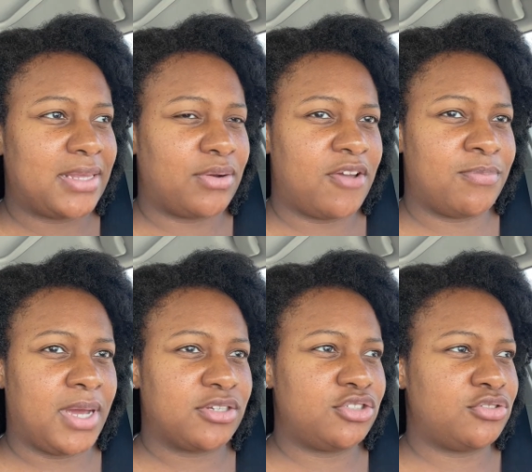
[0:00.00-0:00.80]
don't have
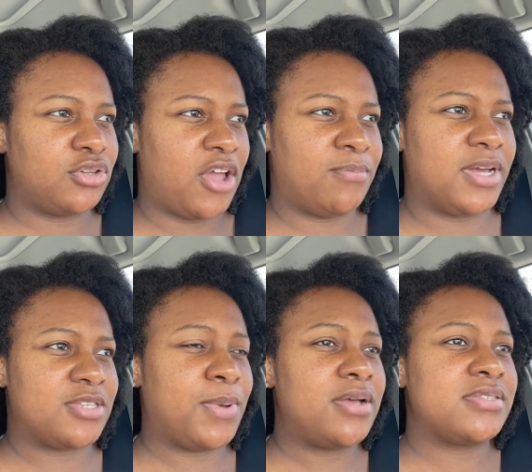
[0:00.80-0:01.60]
black children, they don't have black
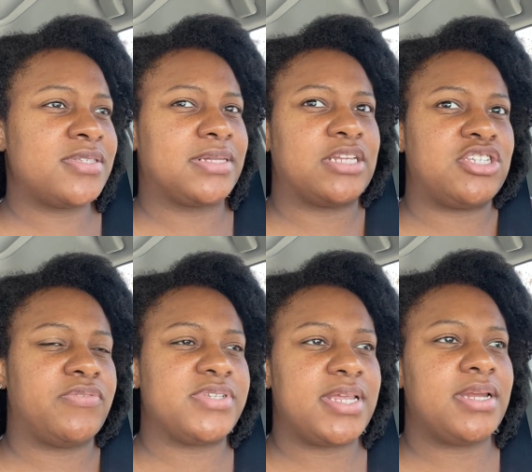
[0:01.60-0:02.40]
spouses, like they just
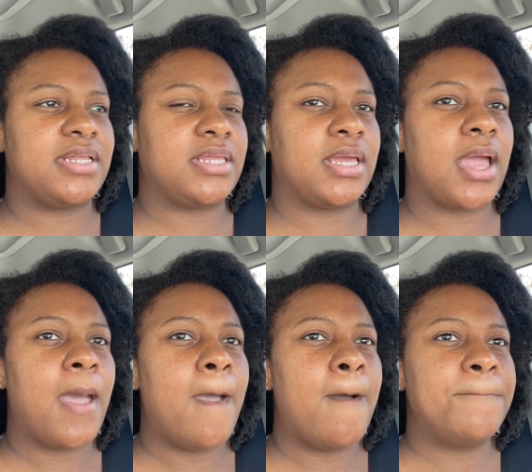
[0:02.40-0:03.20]
never said anything.
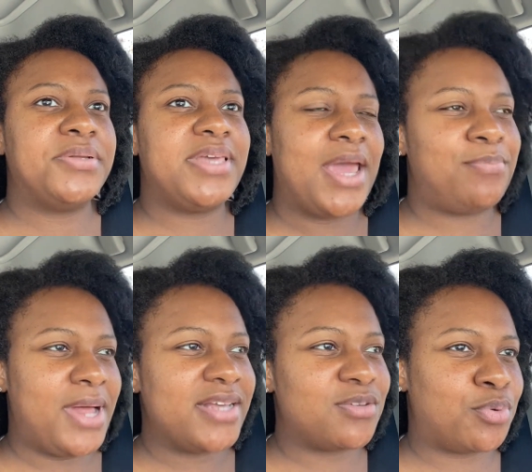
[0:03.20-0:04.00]
But they had
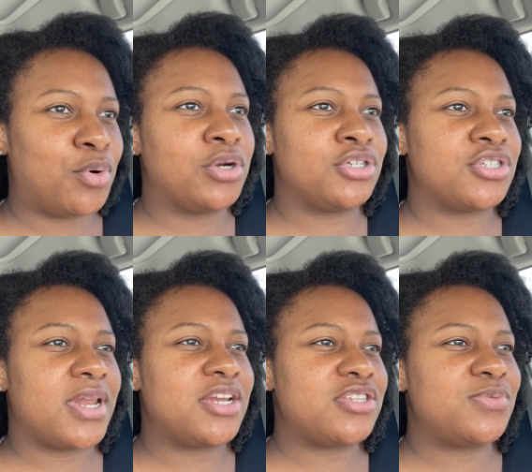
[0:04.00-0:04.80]
black supporters, and
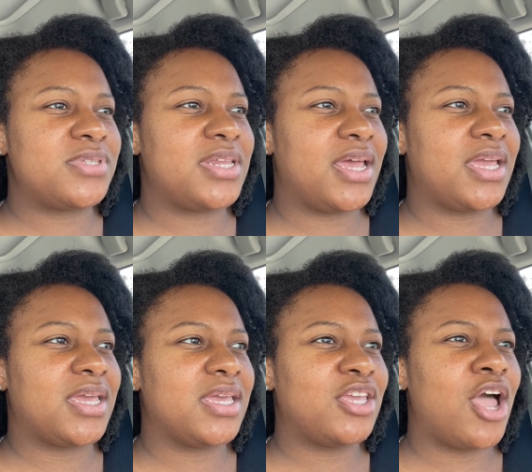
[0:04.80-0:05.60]
I just was like,
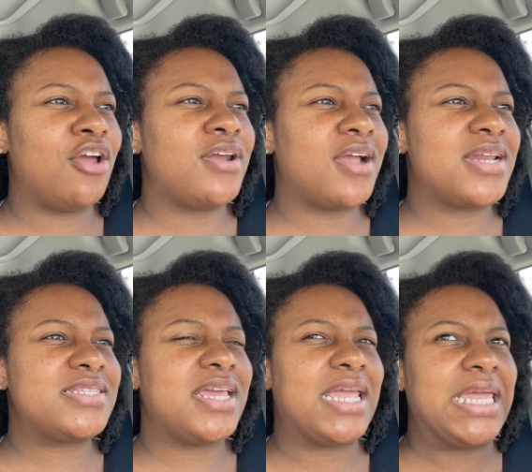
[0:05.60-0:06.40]
y'all are not gonna
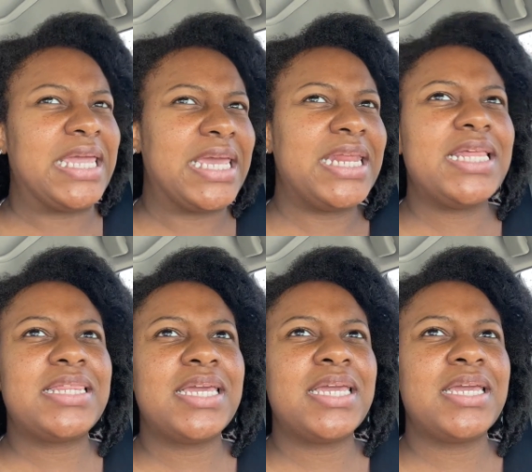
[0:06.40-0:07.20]
say
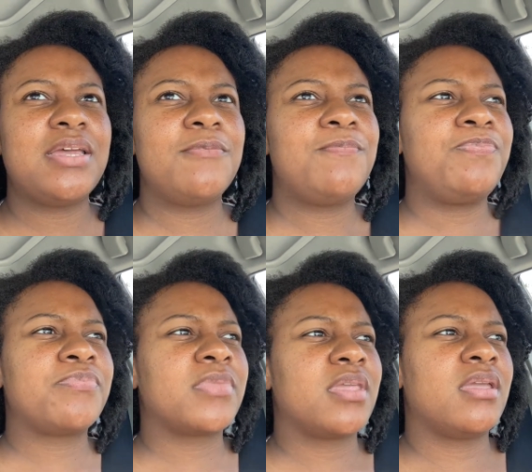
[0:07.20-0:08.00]
anything?
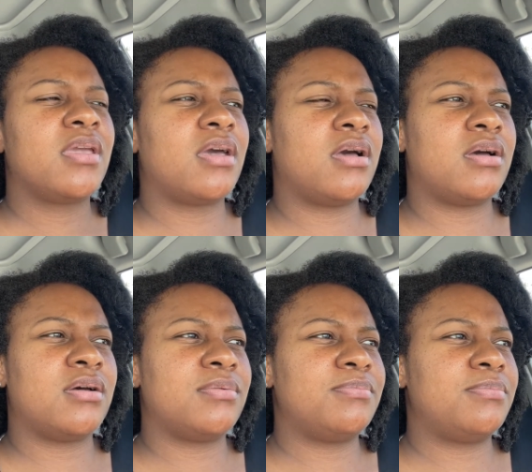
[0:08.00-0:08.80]

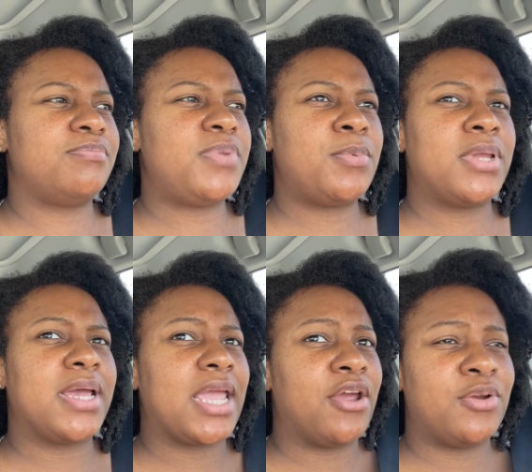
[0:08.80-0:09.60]
Um, people
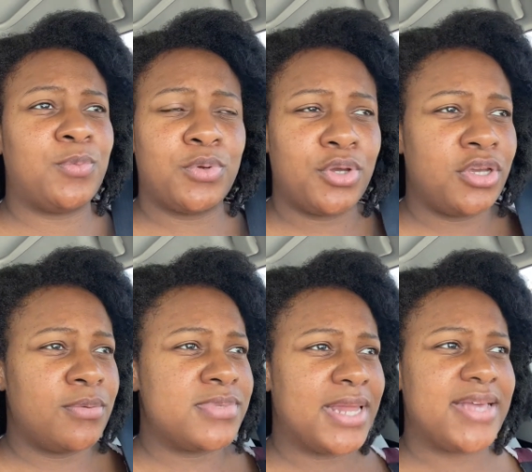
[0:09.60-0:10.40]
like Erin
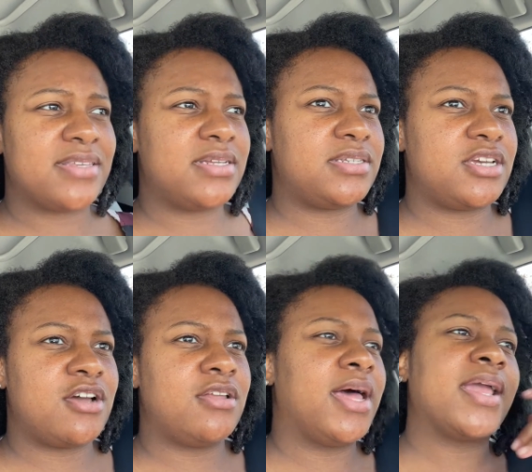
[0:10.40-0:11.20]
Williams, Liza
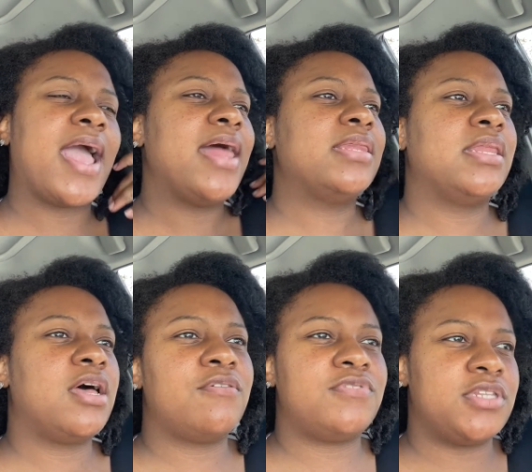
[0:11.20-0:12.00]
Adele, like I
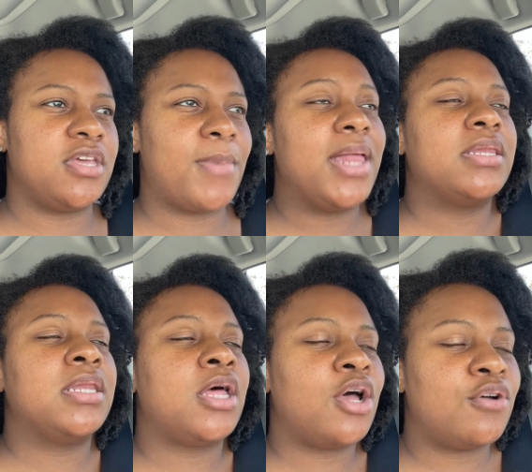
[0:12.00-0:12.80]
loved them. I
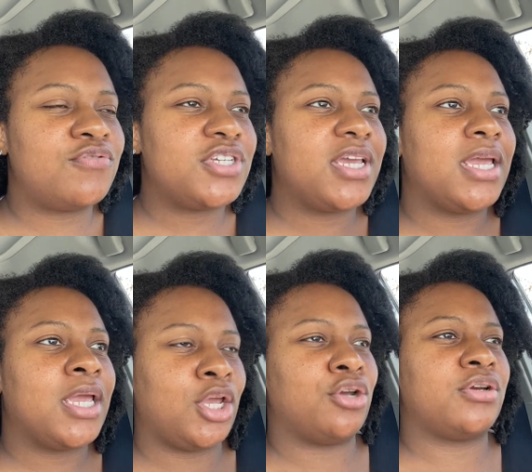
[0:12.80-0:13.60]
loved
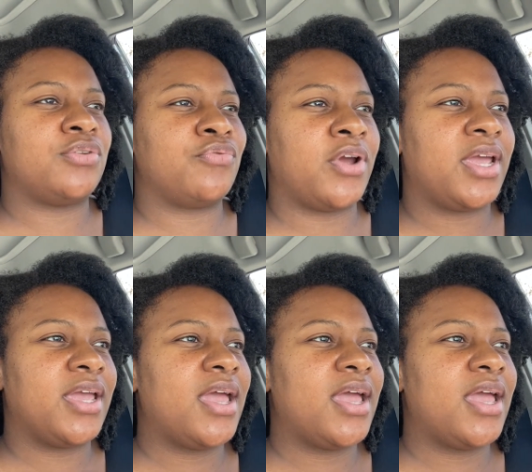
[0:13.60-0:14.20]
Erin, right?